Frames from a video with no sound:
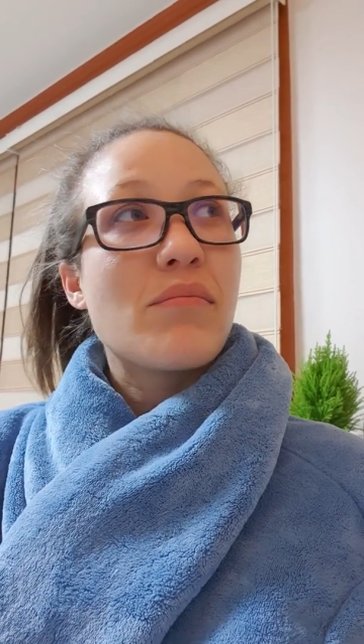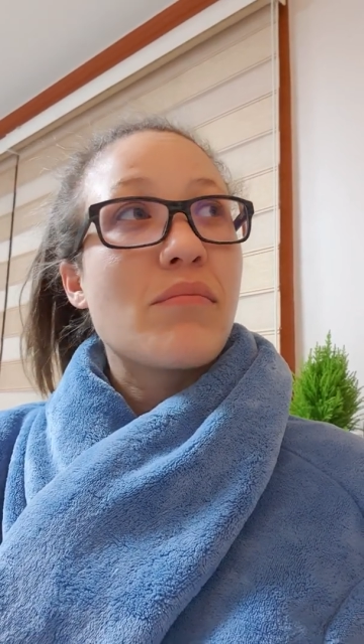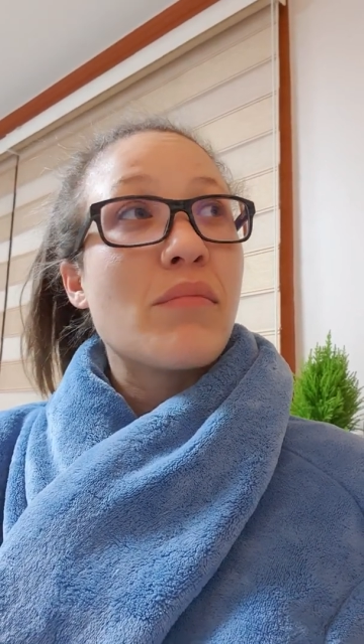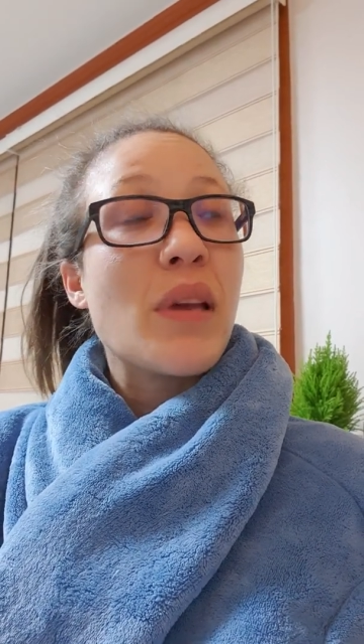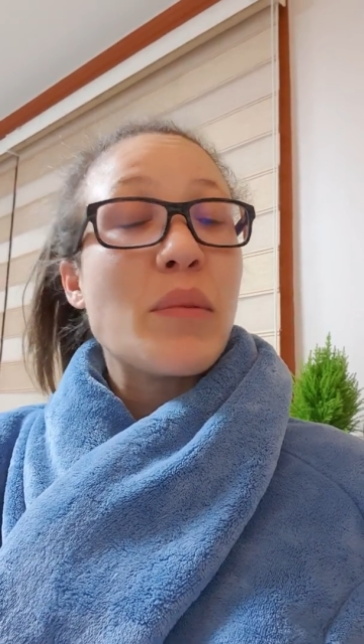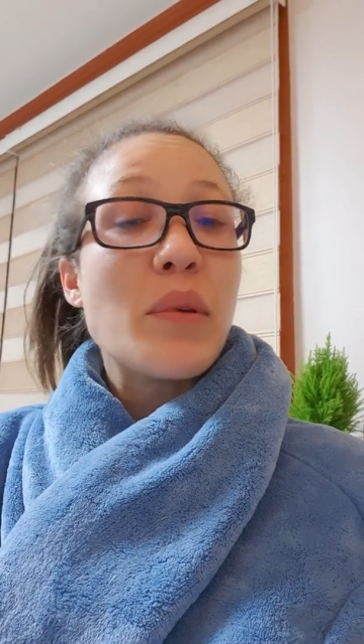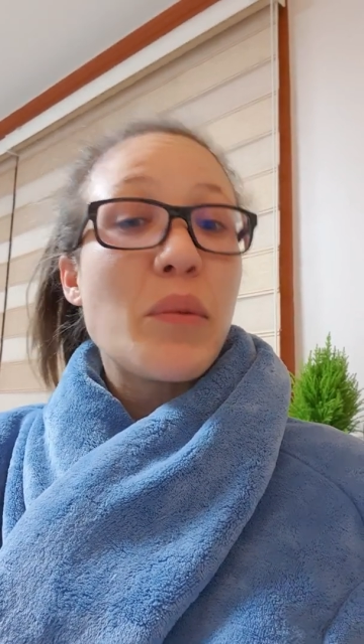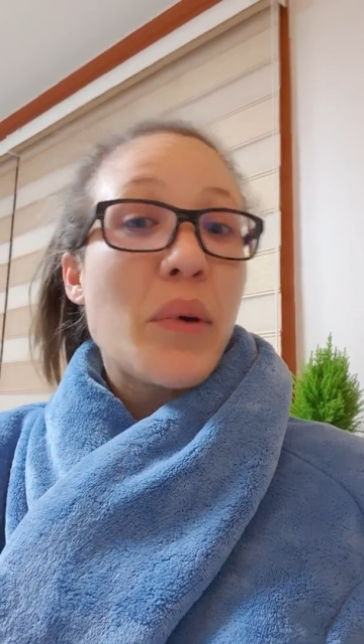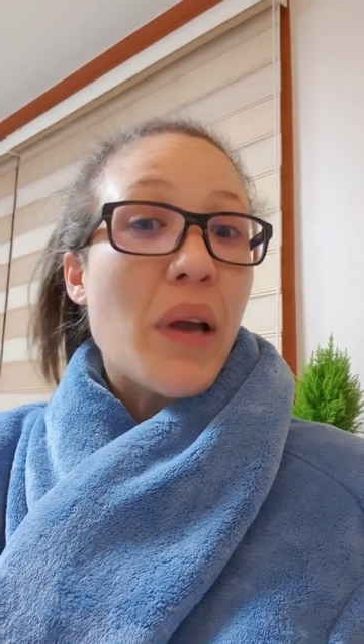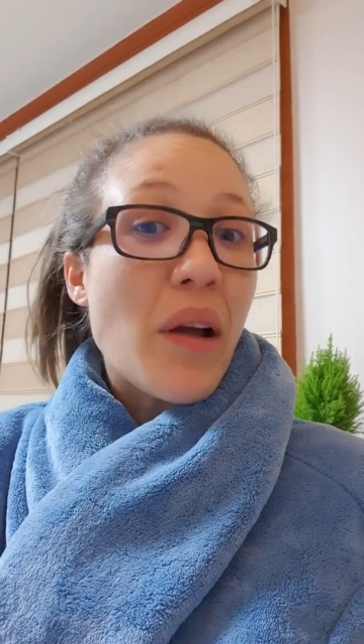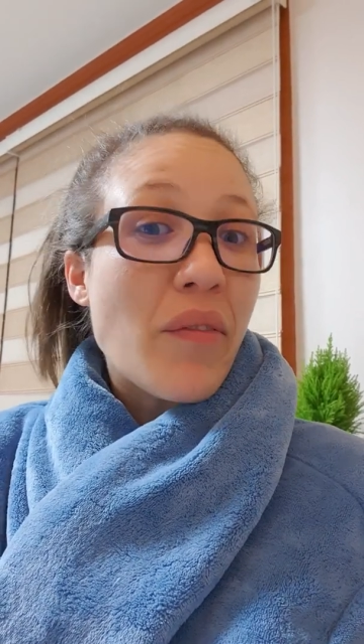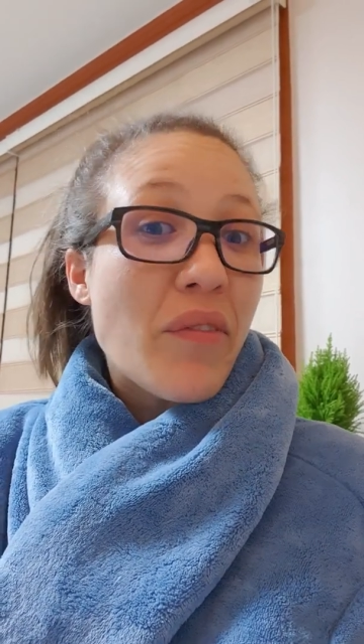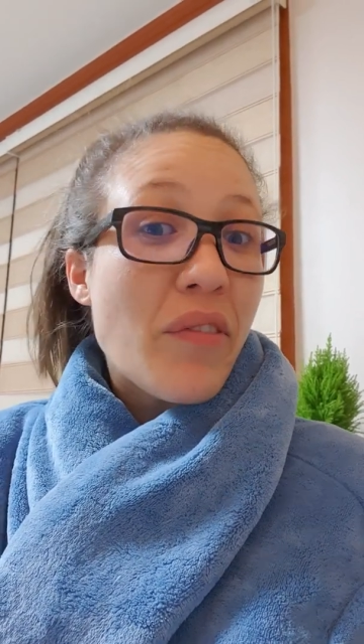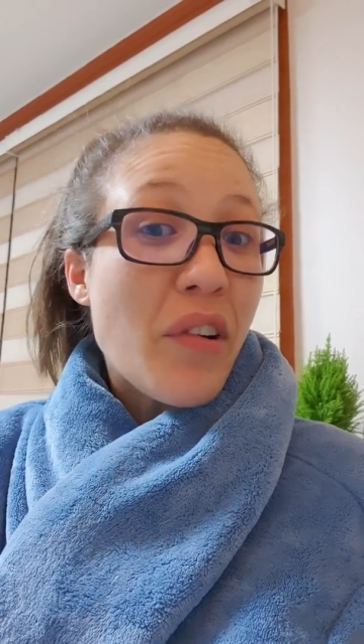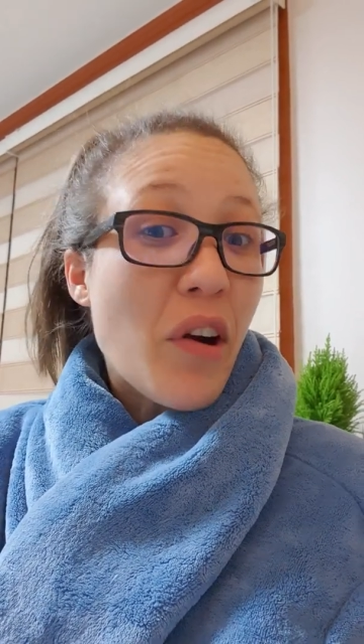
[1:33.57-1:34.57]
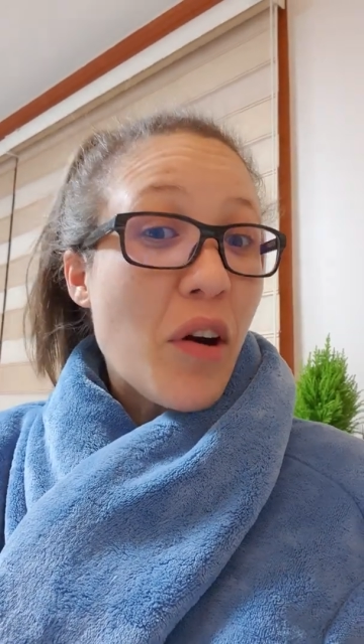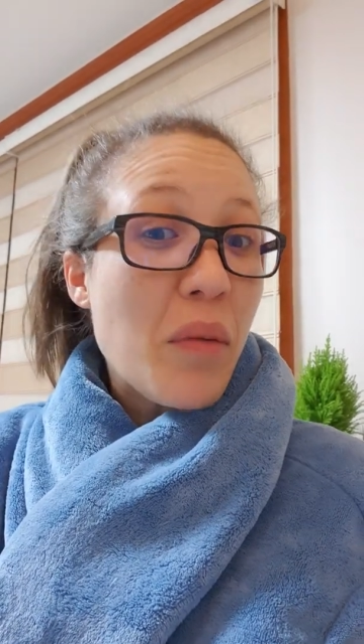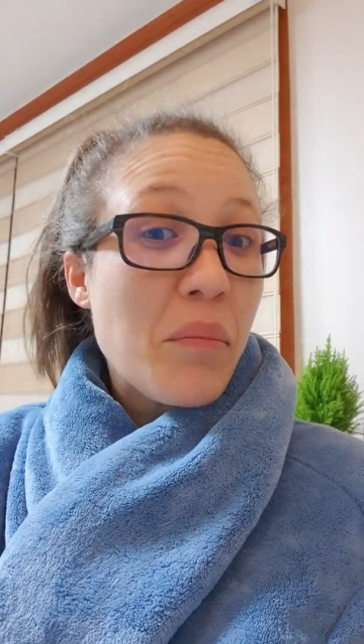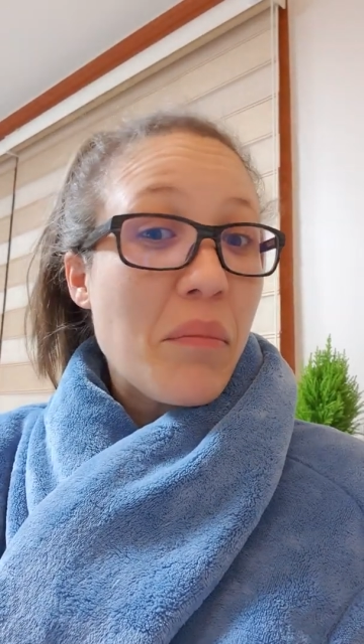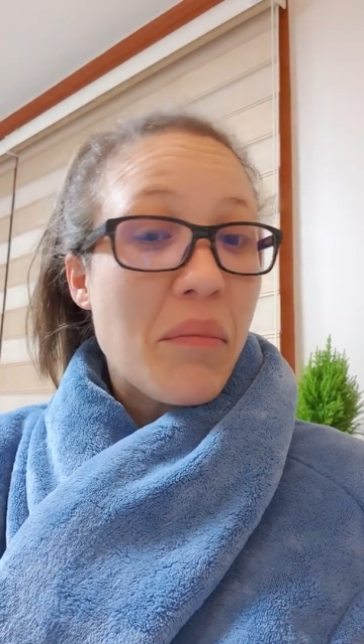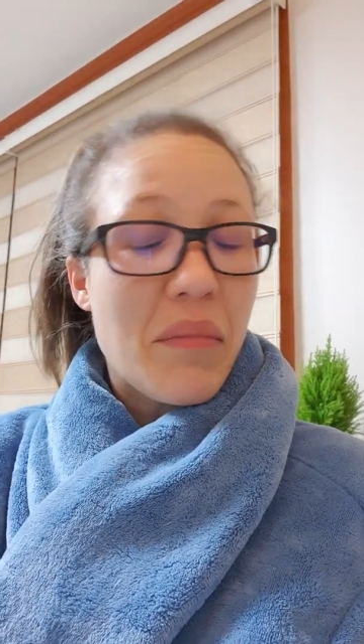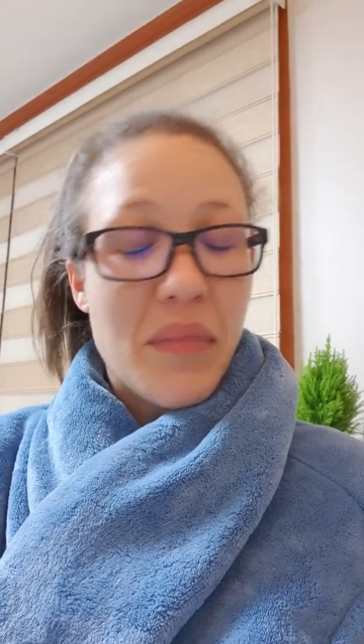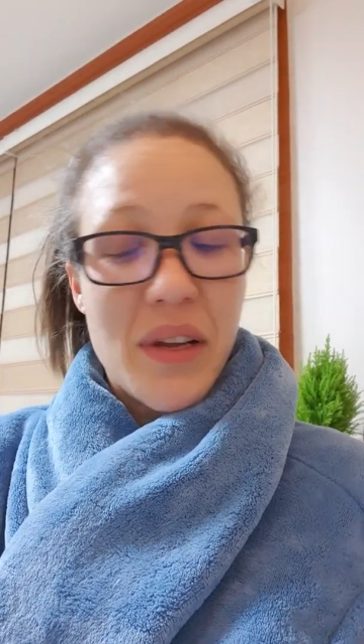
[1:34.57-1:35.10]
Maybe where I'm from.